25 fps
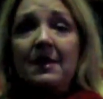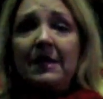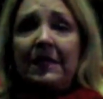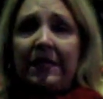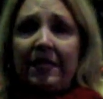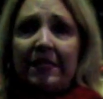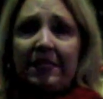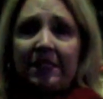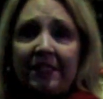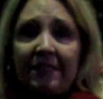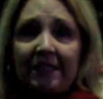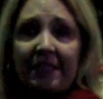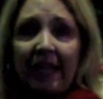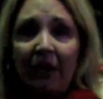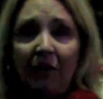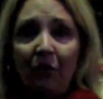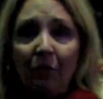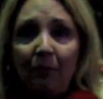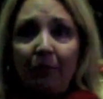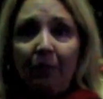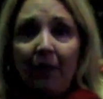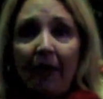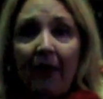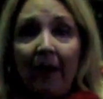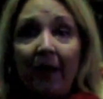to
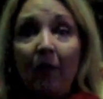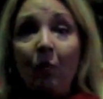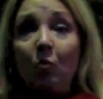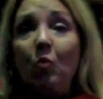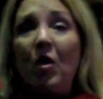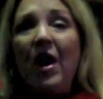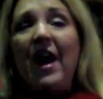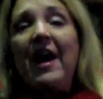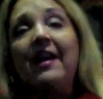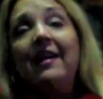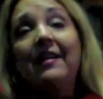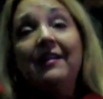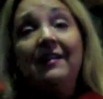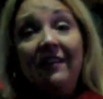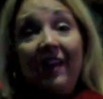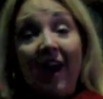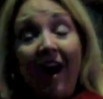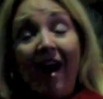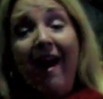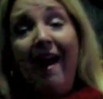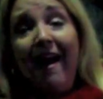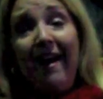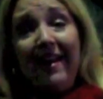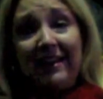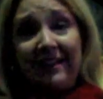celebrate what
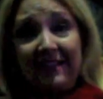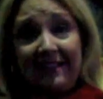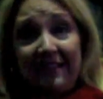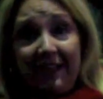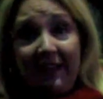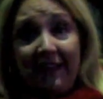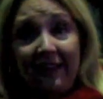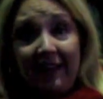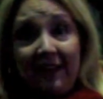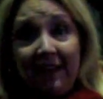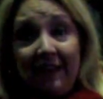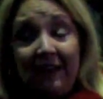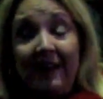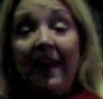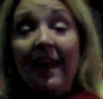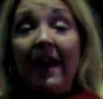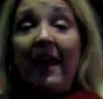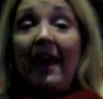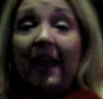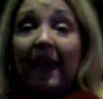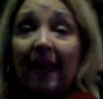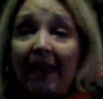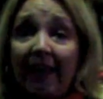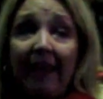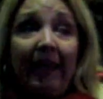God did
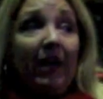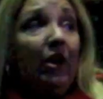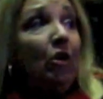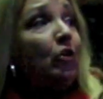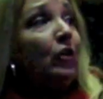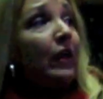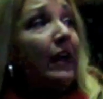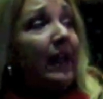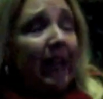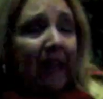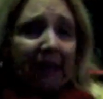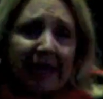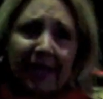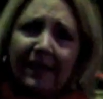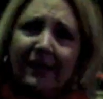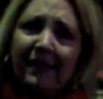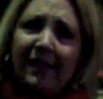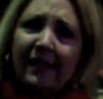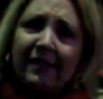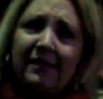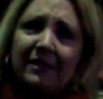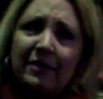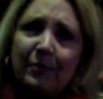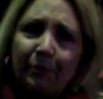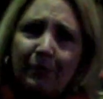here in
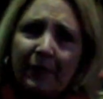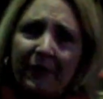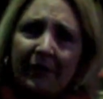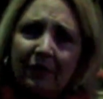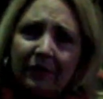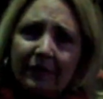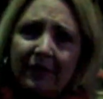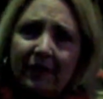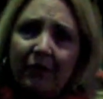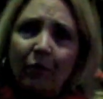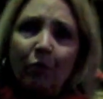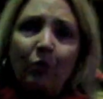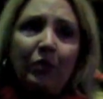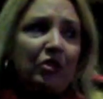this building,